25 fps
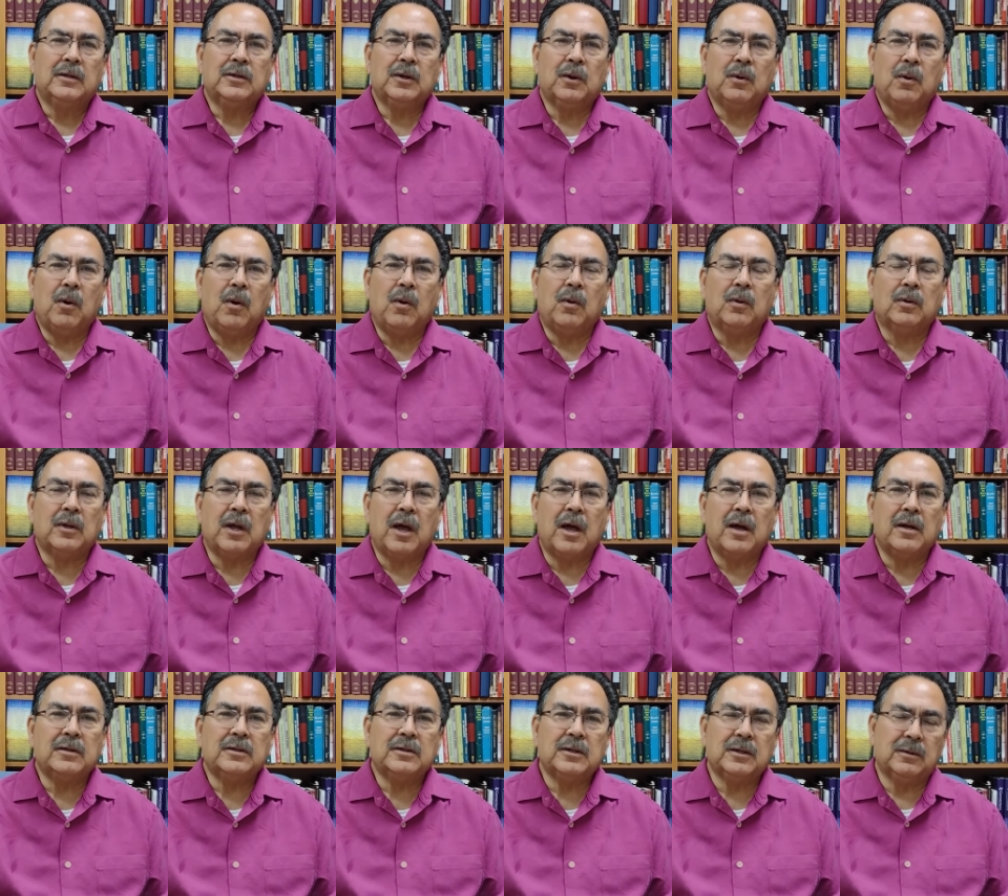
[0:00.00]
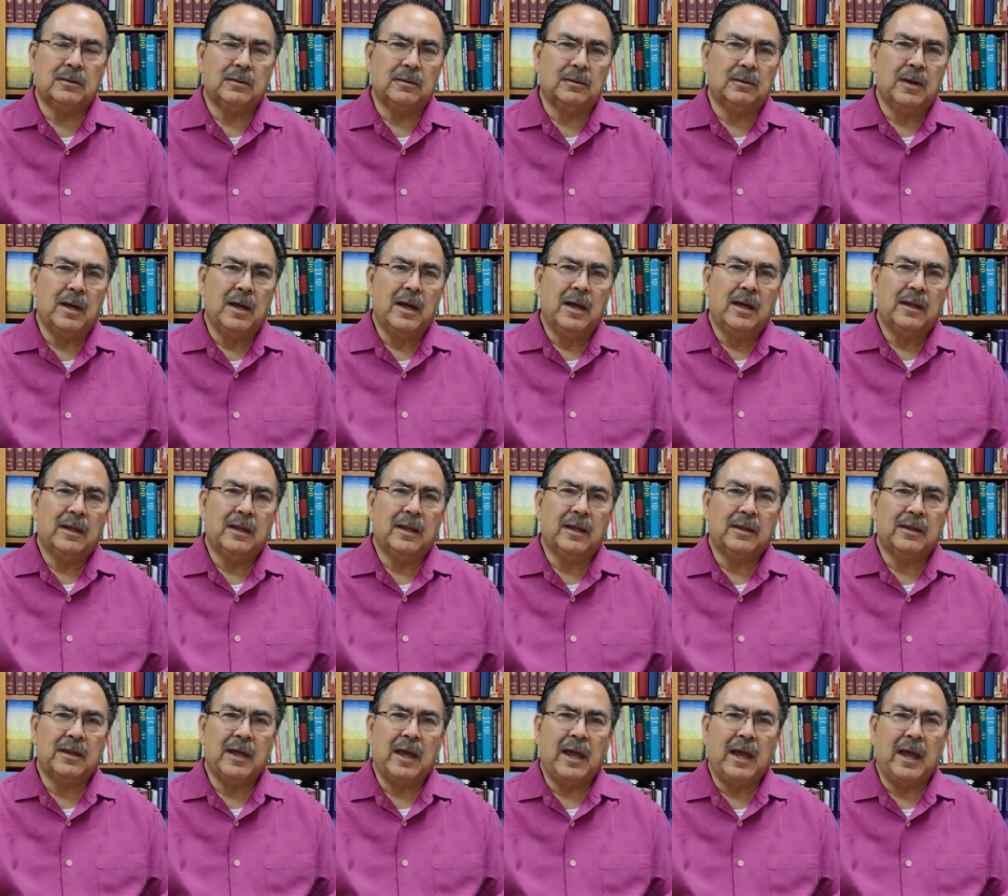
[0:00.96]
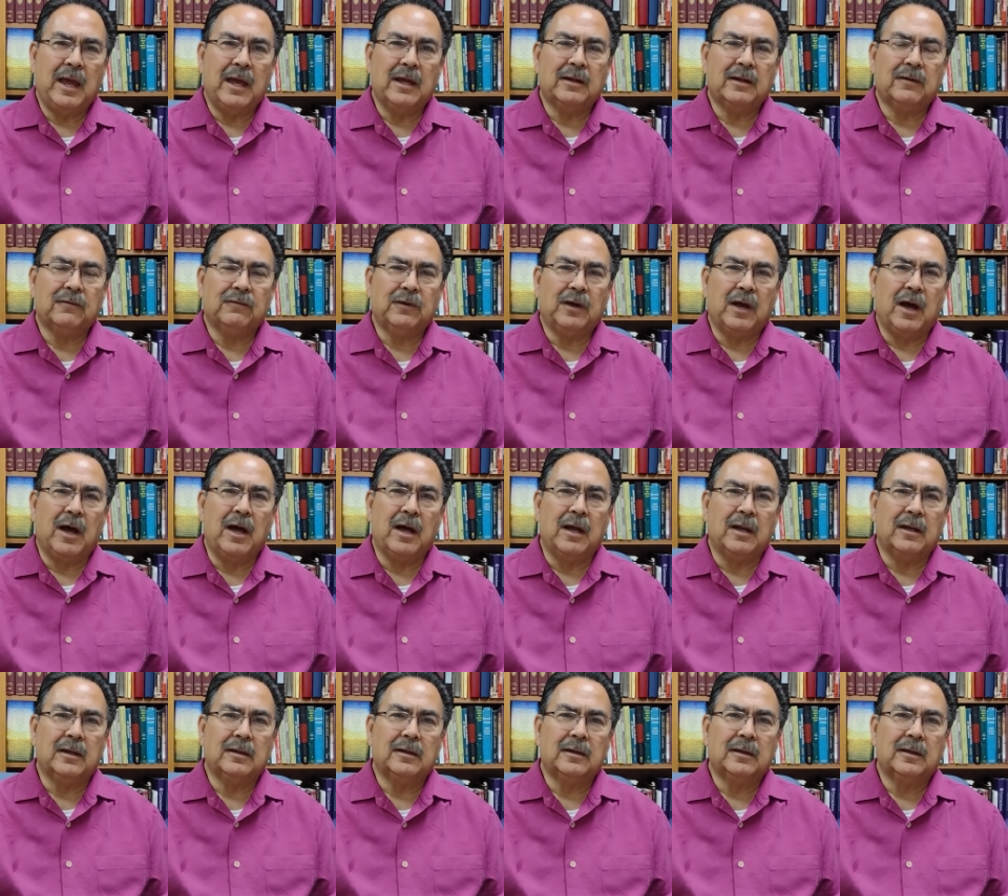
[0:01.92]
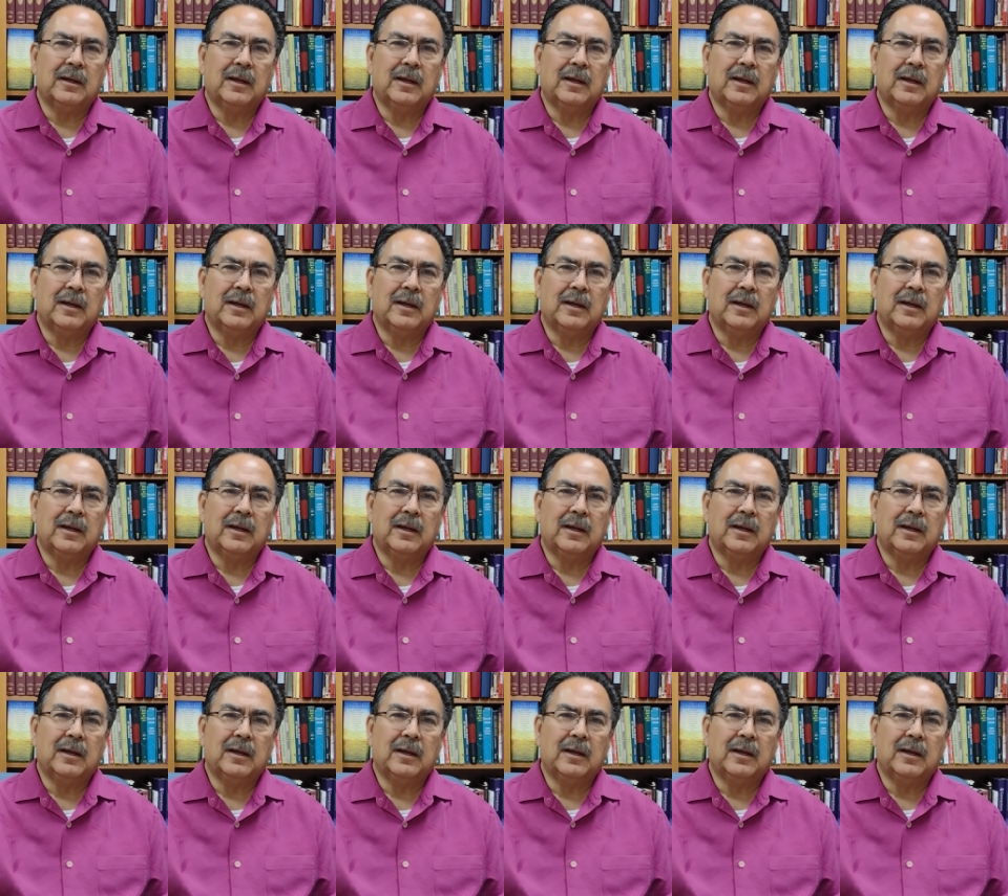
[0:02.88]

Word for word: to hold on to the, the hand of God.